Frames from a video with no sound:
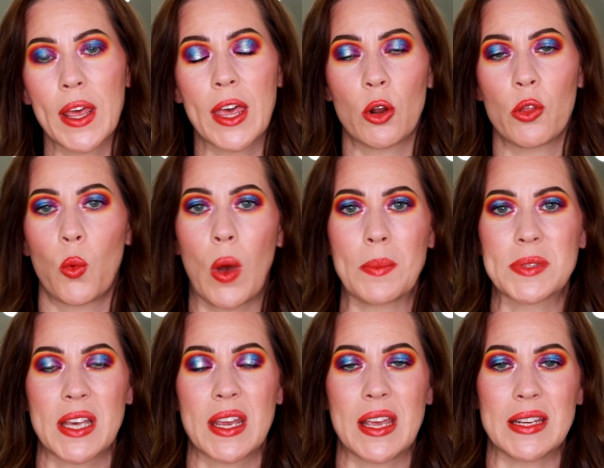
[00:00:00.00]
to get on the
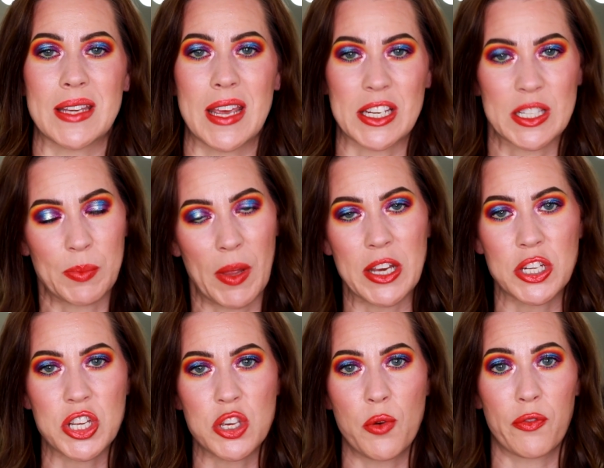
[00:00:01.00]
website and explain
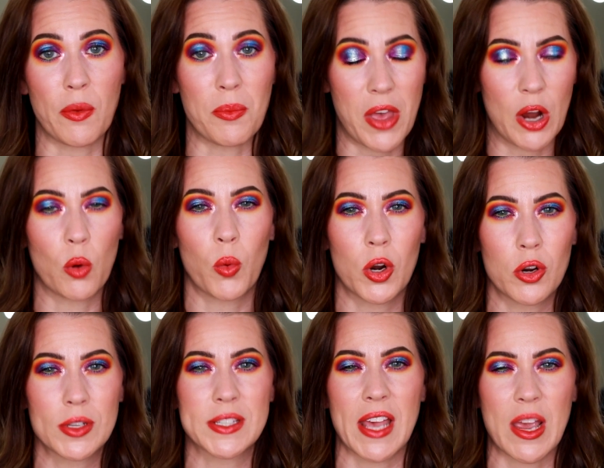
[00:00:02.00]
to you from their
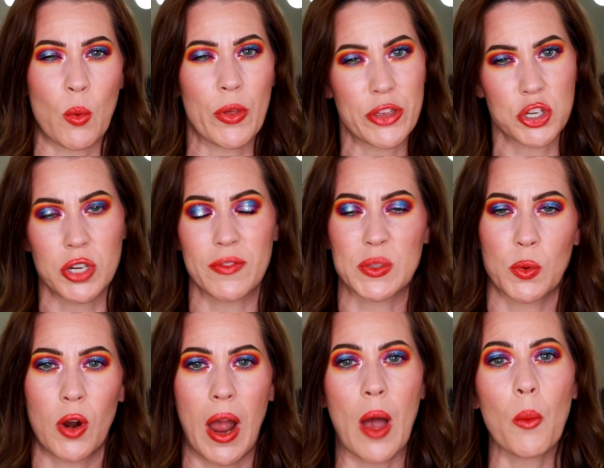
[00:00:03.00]
words like what the shifts
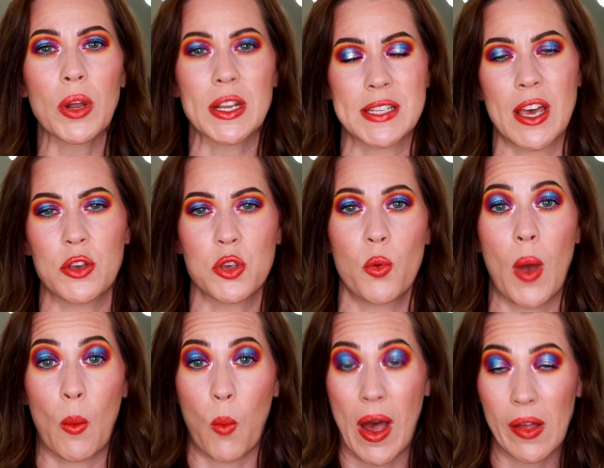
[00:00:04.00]
were. I want to tell you
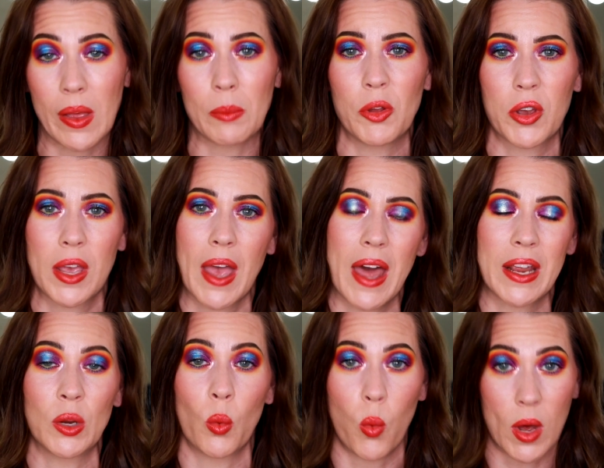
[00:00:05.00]
while I'm looking at
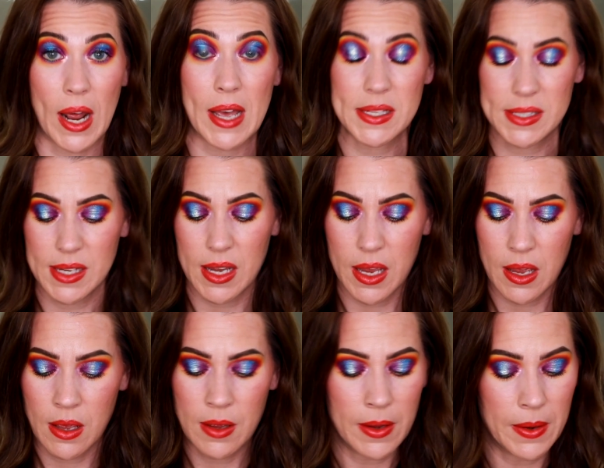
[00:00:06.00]
it what I see.
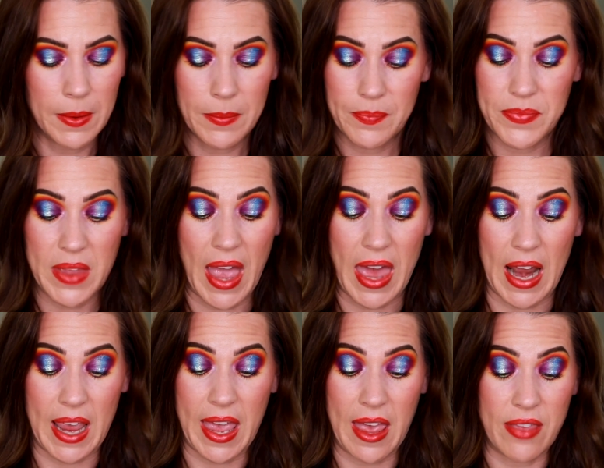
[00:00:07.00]
And
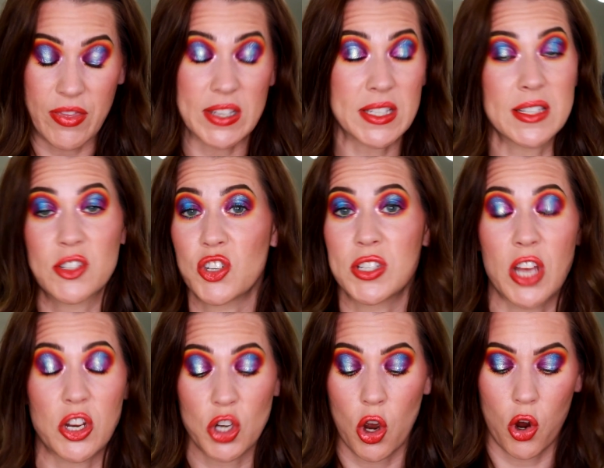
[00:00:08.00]
this is just
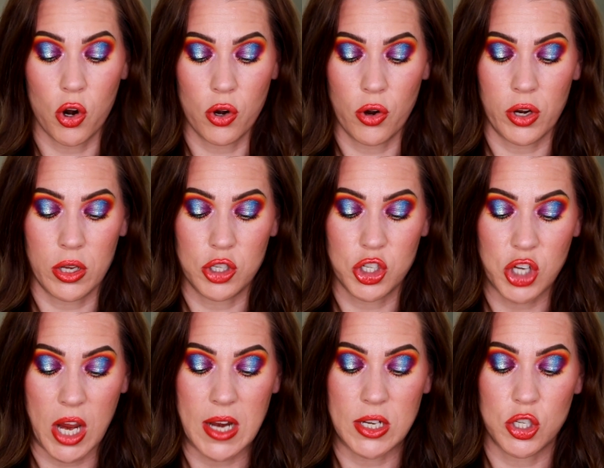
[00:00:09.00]
such a hard
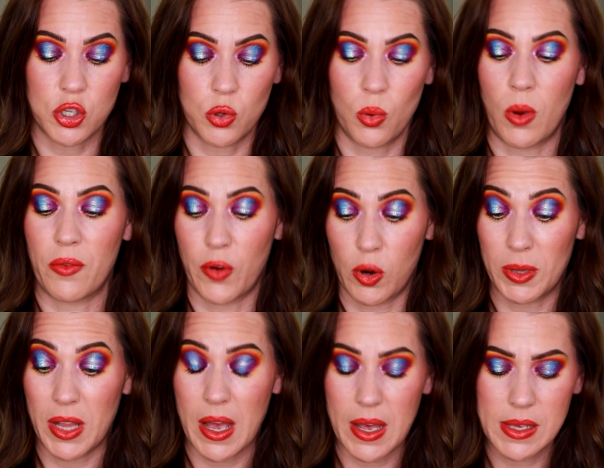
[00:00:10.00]
shade to
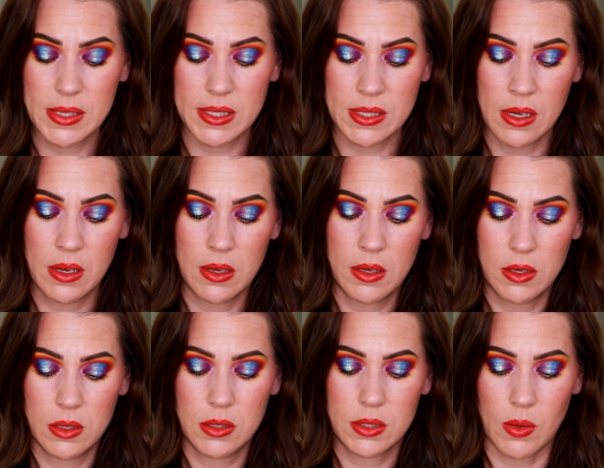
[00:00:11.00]
verbalize.
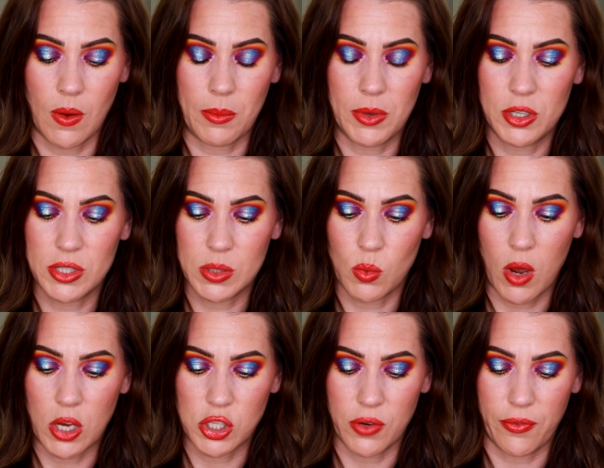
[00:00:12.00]
So I'm going to
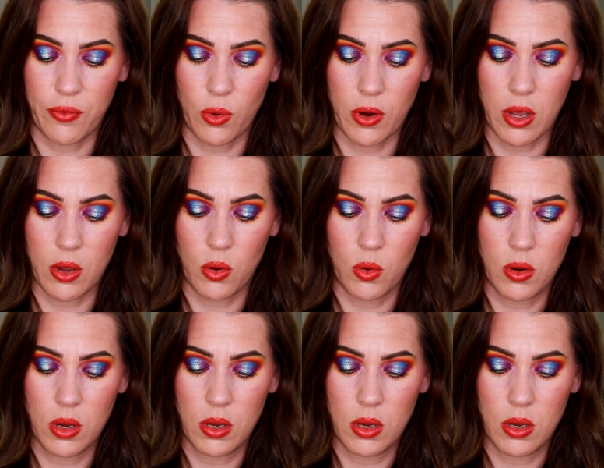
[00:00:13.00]
swatch it for you.